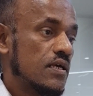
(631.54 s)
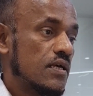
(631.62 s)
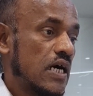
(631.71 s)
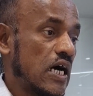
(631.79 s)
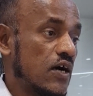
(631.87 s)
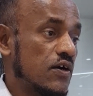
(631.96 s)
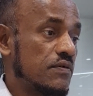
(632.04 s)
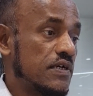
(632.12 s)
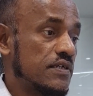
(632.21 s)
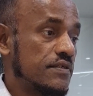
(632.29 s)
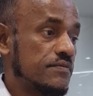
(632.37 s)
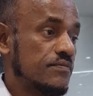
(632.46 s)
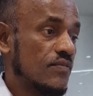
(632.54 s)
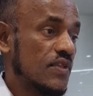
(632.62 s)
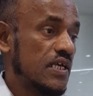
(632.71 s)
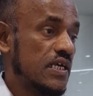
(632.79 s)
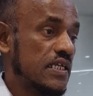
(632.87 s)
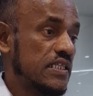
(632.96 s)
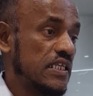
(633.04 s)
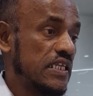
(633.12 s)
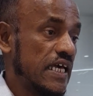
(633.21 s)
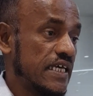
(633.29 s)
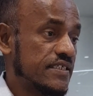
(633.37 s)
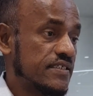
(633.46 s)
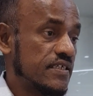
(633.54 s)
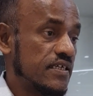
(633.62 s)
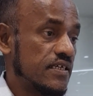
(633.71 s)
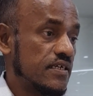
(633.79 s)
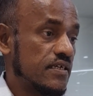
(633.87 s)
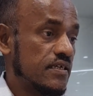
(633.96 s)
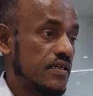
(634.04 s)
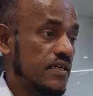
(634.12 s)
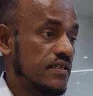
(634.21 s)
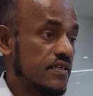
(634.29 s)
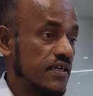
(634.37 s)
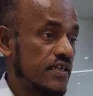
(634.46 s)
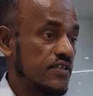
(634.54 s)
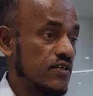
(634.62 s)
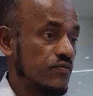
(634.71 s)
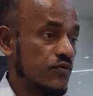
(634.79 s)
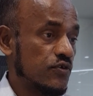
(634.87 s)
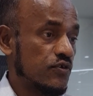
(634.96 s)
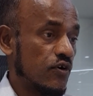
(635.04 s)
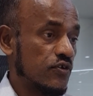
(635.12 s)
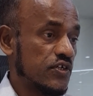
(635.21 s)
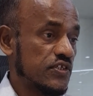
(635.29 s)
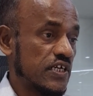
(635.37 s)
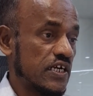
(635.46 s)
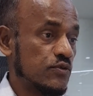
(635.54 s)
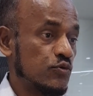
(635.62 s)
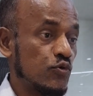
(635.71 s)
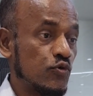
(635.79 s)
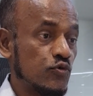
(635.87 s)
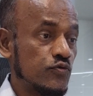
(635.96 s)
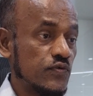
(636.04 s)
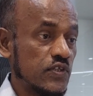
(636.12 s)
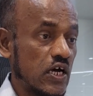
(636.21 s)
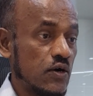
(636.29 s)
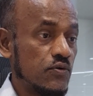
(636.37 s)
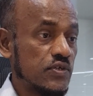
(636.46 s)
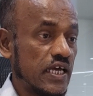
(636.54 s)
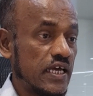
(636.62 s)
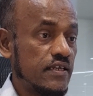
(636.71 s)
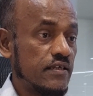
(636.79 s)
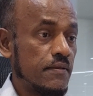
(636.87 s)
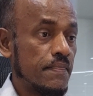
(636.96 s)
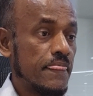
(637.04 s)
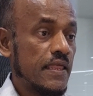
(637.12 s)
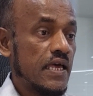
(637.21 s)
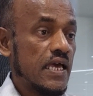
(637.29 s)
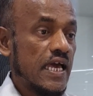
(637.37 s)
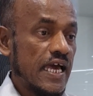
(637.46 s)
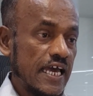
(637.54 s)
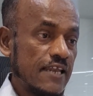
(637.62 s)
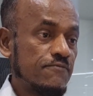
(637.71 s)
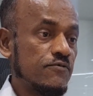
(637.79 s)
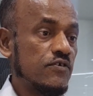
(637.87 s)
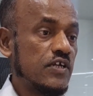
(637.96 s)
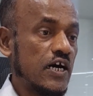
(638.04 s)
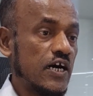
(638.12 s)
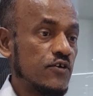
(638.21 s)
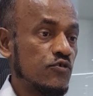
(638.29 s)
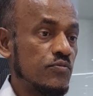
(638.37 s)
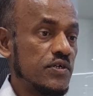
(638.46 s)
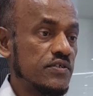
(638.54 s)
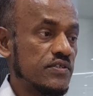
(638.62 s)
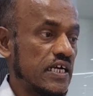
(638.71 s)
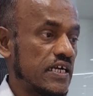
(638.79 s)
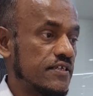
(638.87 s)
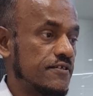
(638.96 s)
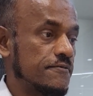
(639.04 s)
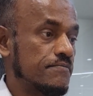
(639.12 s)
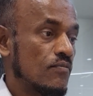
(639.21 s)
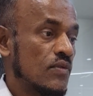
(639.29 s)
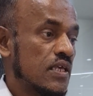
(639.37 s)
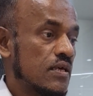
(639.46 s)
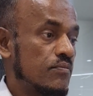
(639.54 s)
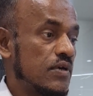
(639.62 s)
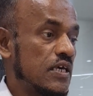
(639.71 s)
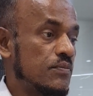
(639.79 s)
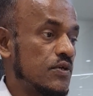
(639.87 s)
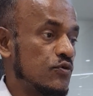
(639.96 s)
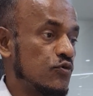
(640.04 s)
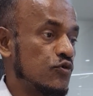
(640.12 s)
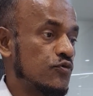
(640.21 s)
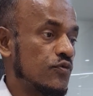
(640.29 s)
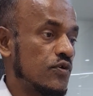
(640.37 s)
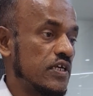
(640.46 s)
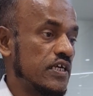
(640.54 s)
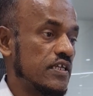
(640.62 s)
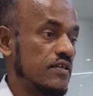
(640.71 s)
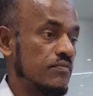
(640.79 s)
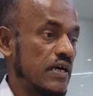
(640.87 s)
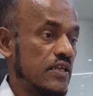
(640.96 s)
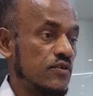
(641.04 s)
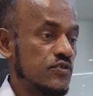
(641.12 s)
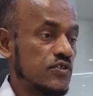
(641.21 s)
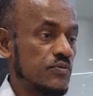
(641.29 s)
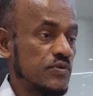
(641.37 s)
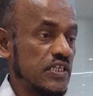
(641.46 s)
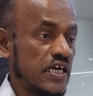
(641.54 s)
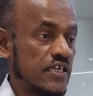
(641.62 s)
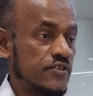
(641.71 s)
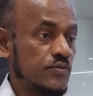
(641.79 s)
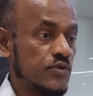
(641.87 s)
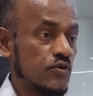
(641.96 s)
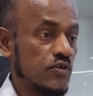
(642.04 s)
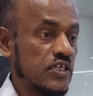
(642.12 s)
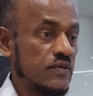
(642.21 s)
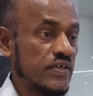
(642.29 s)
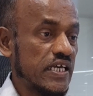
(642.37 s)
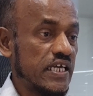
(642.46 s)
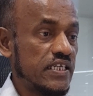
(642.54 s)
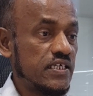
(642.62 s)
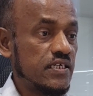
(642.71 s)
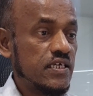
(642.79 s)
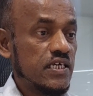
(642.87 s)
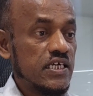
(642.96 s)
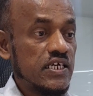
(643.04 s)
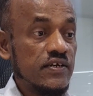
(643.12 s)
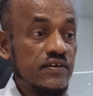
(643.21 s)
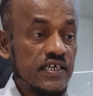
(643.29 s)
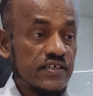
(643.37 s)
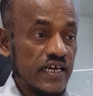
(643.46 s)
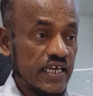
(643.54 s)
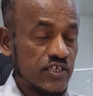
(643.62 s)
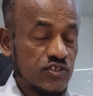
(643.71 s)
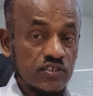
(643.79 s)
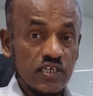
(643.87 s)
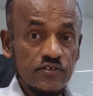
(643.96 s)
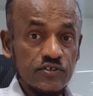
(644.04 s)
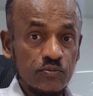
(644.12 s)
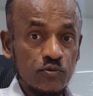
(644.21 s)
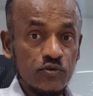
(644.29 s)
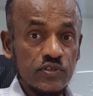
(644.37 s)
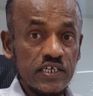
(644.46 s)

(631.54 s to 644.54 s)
However, the less encouraging for the authors are those without any helpful argument that may be useful in manuscript enhancement or giving any redirectional support.